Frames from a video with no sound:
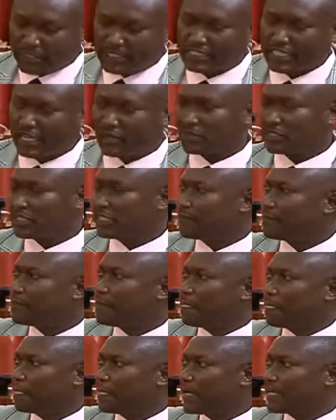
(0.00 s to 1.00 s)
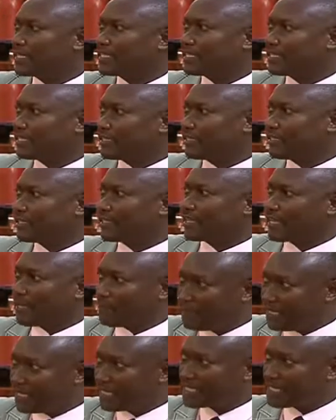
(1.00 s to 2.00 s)
point out that uh,
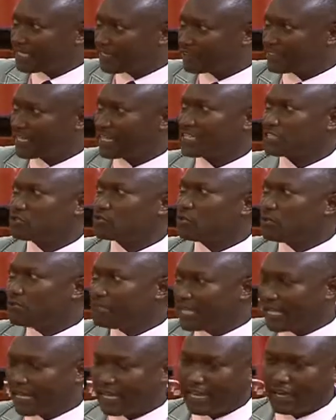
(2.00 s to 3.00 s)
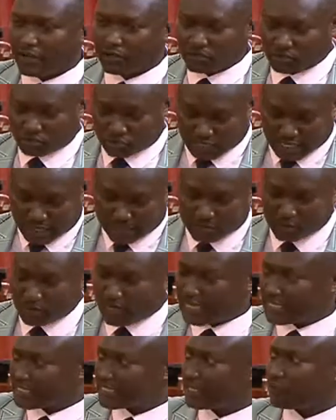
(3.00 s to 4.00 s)
cabinet secretaries will be allowed to come
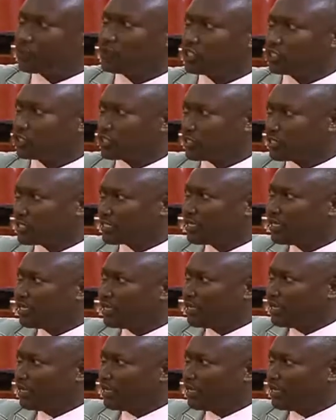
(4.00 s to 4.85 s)
to answer questions